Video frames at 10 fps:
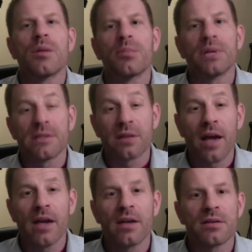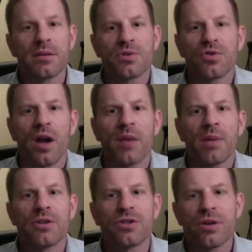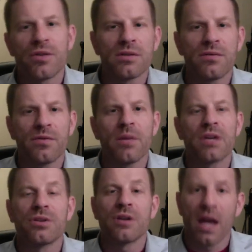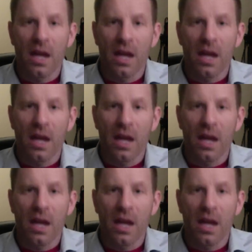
Please like, subscribe, and share this information